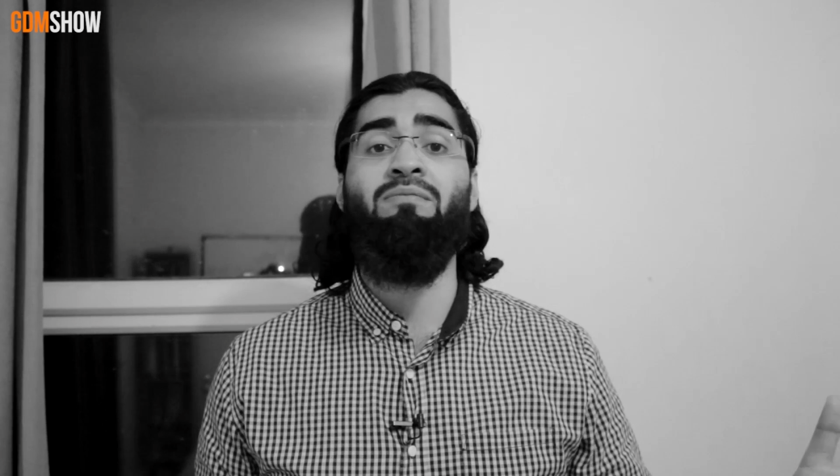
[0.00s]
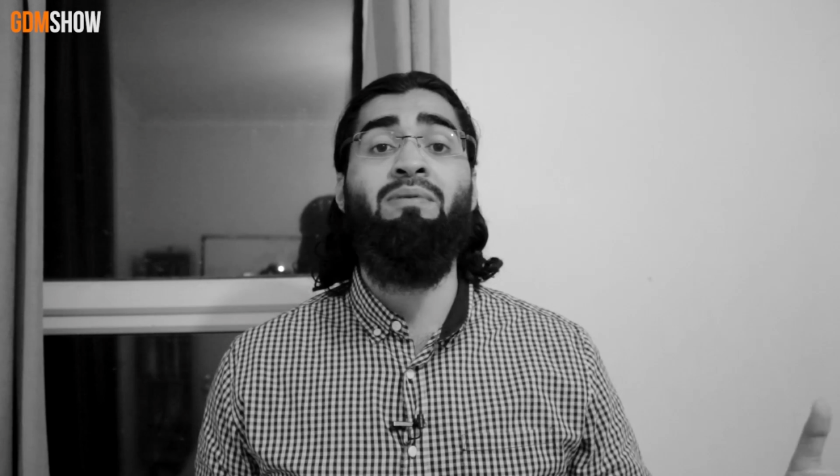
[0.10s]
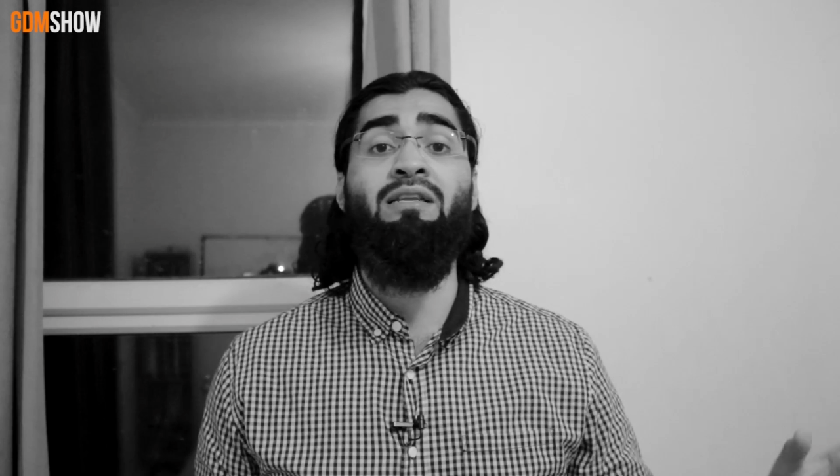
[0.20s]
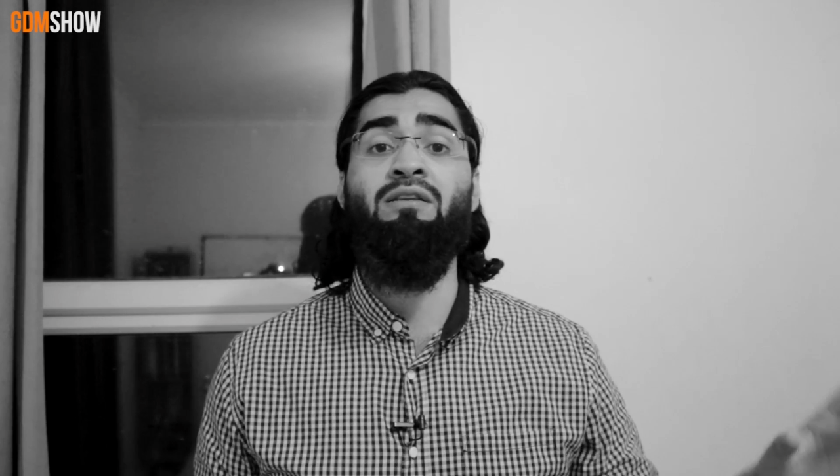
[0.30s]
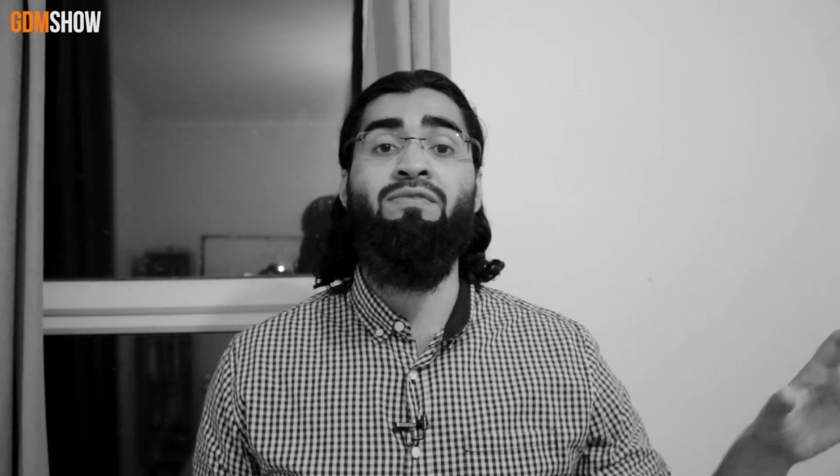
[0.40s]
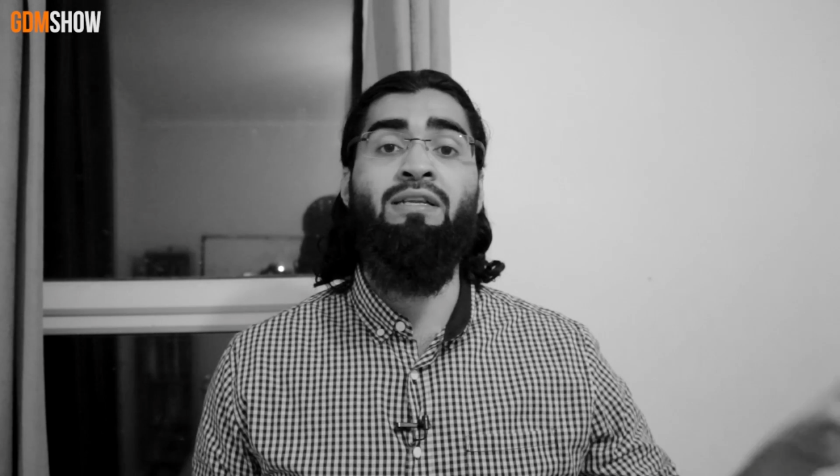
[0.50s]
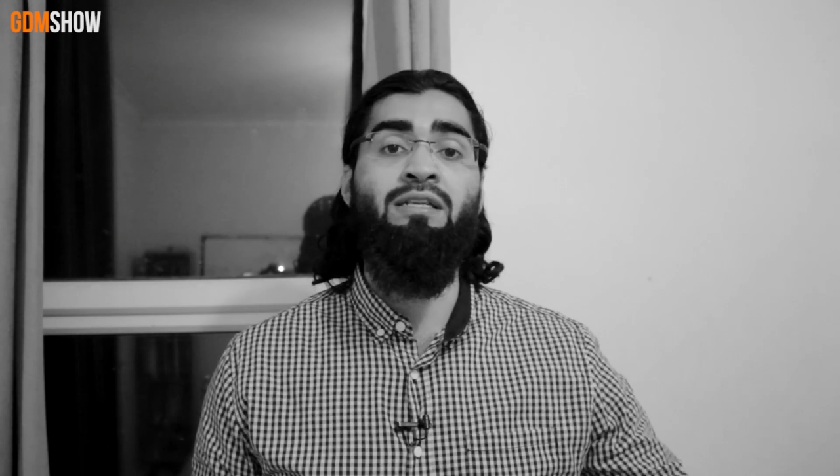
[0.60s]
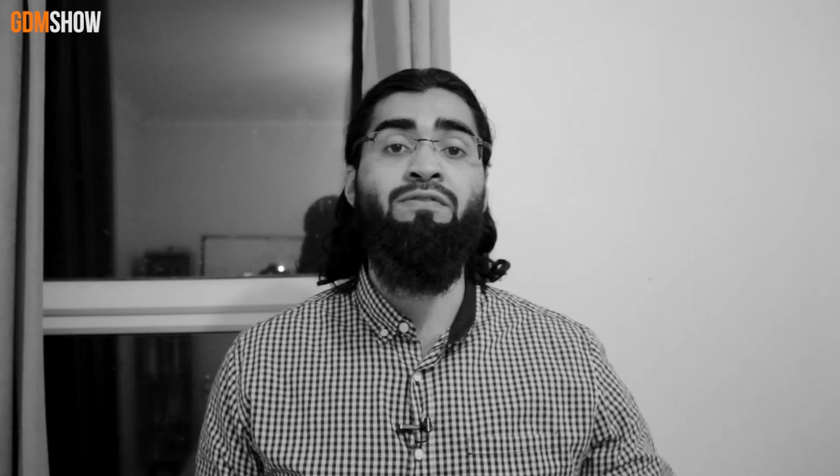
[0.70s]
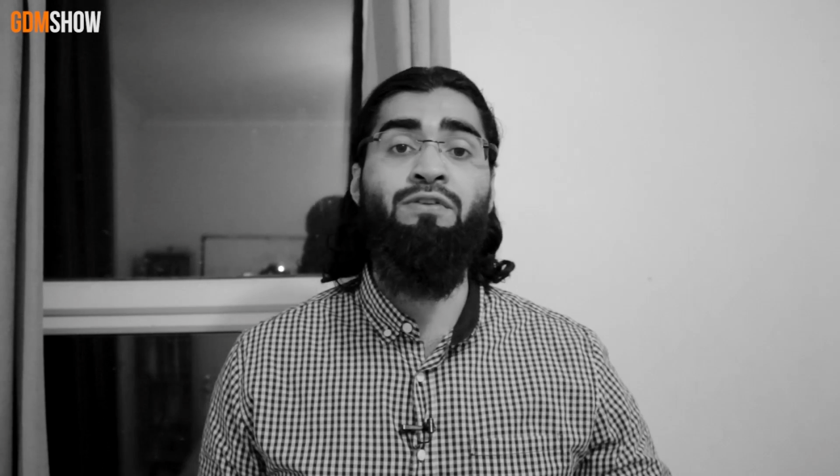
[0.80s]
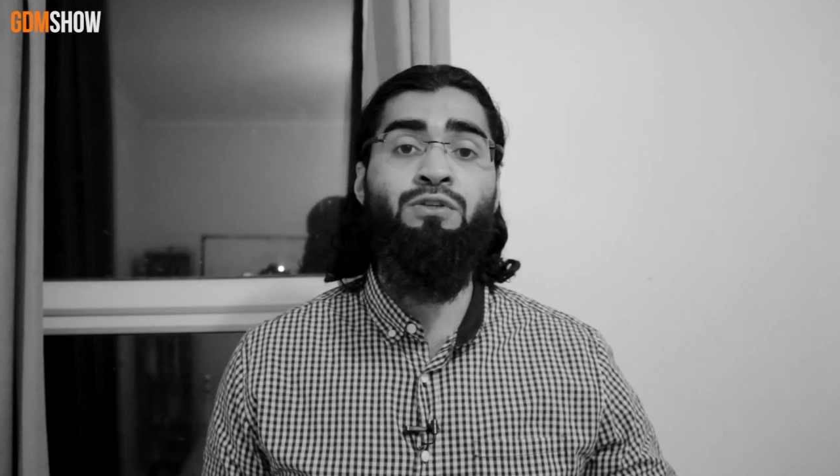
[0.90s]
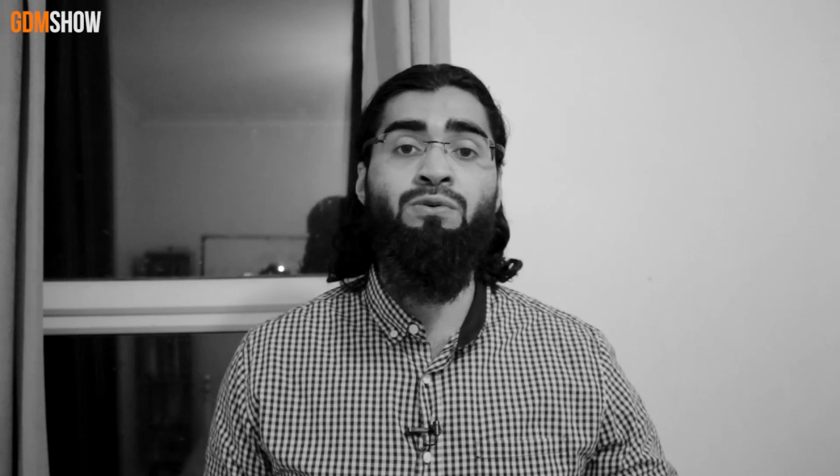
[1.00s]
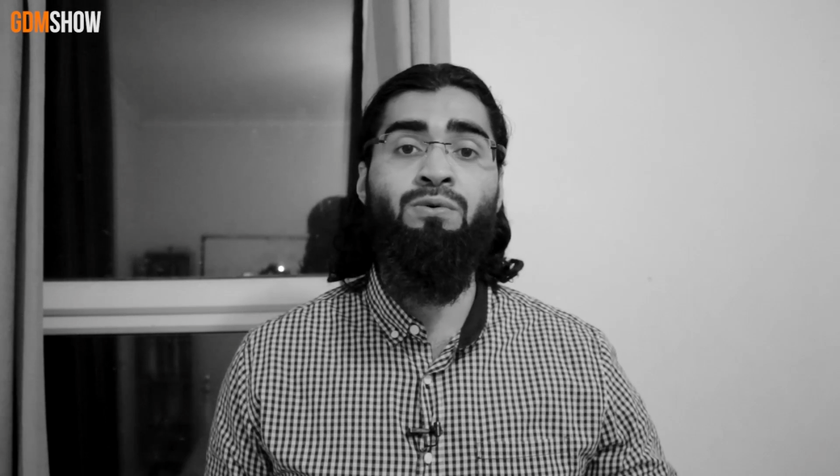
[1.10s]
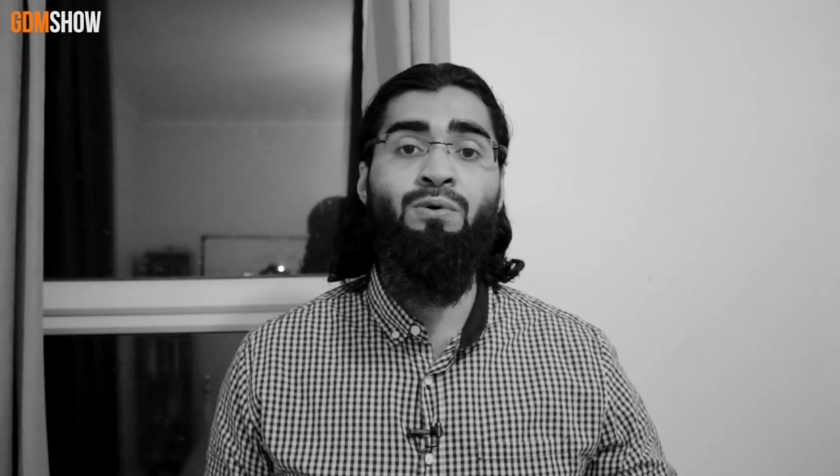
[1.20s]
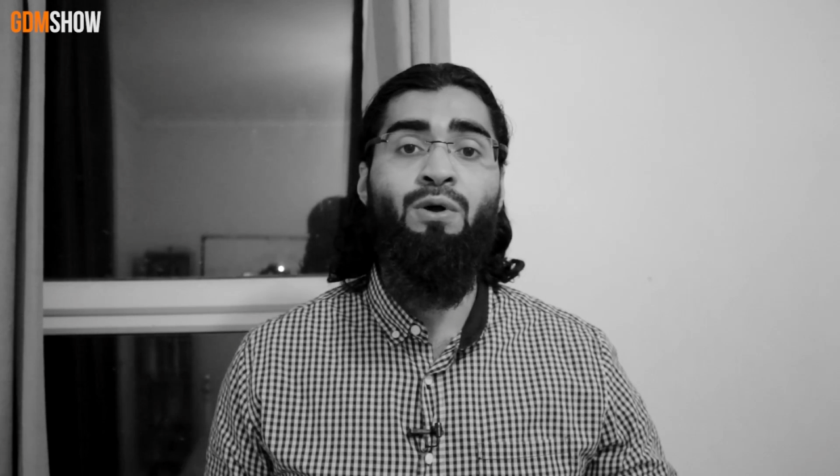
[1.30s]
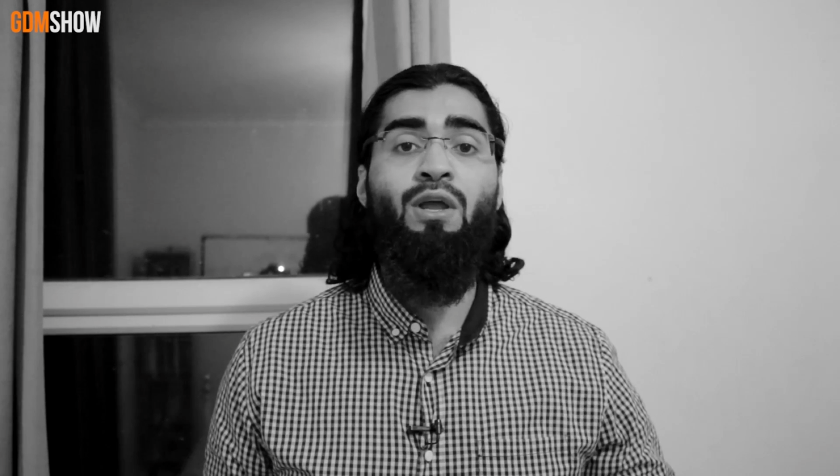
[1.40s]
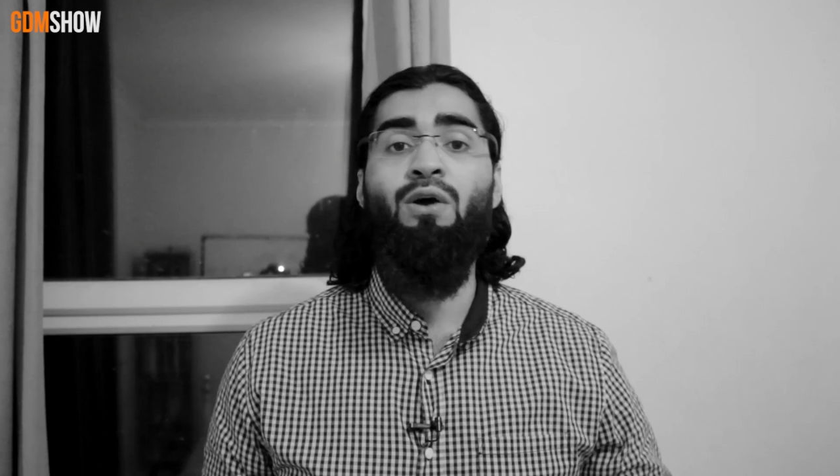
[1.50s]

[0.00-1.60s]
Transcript: opinion of an individual